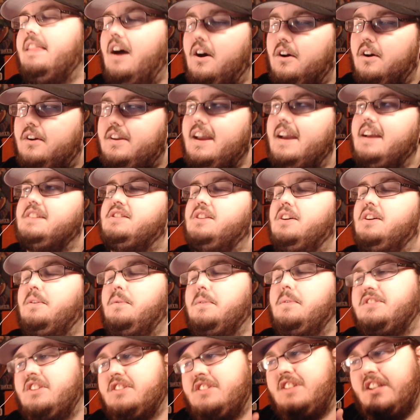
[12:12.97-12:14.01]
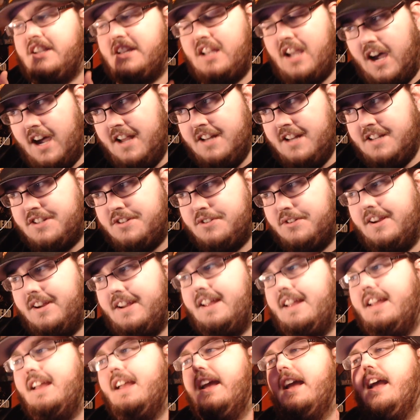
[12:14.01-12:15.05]
Okay, so it was just a
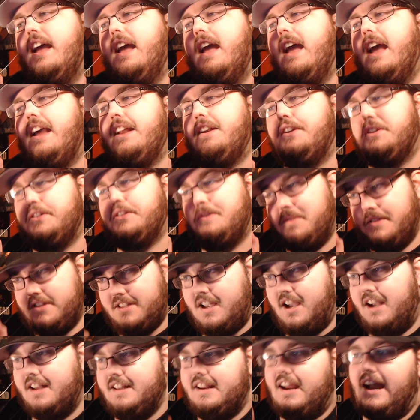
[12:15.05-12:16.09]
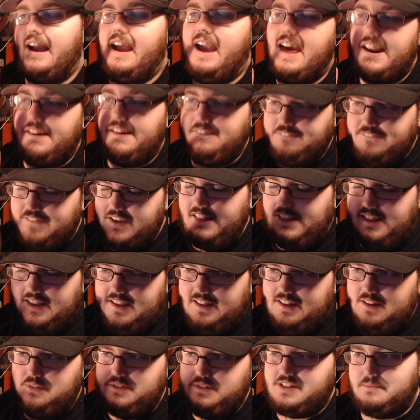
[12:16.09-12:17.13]
country, and hers was a con. I had a
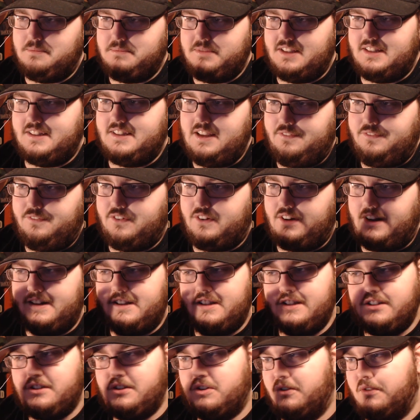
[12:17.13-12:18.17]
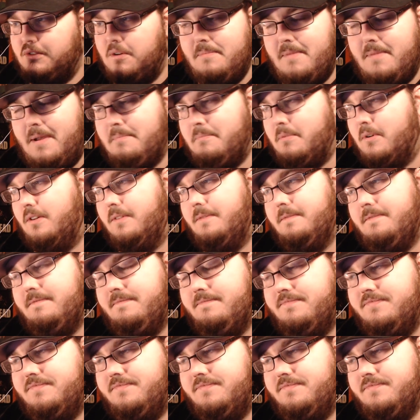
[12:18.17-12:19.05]
feeling it was something different. I just couldn't remember.